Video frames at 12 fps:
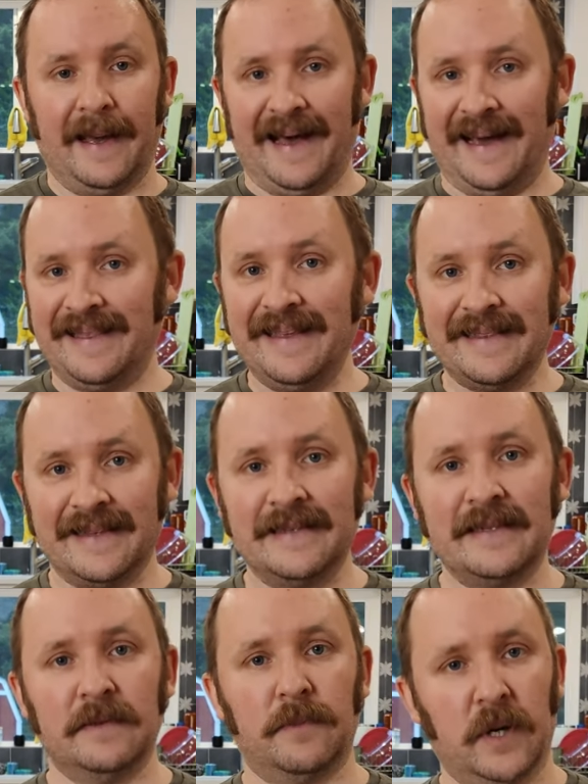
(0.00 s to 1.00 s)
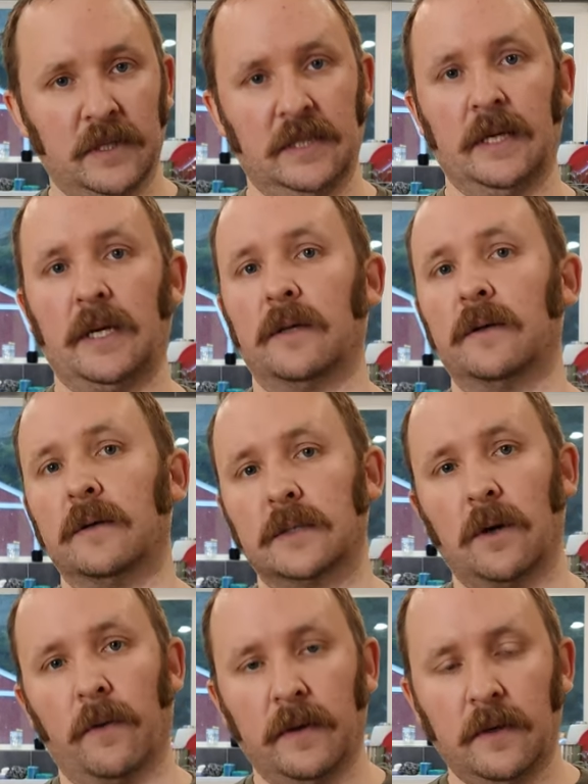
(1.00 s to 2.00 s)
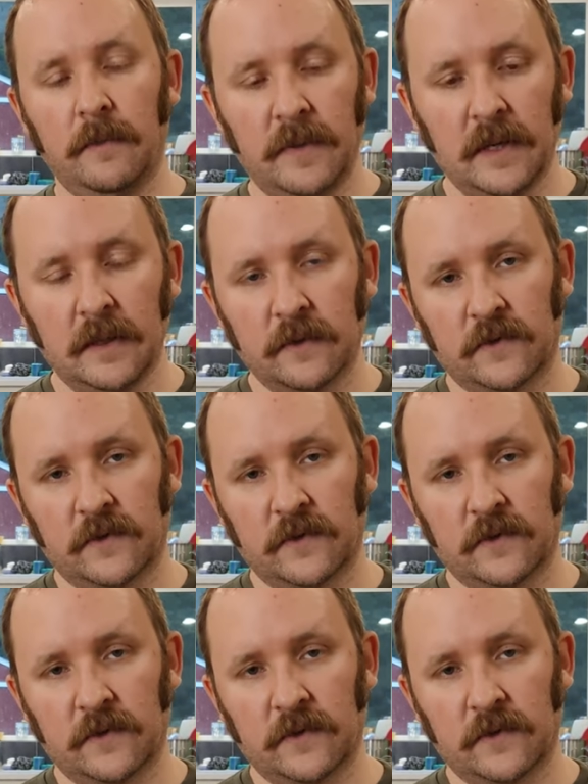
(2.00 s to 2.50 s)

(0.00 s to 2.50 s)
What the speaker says: I think this in particular is going to be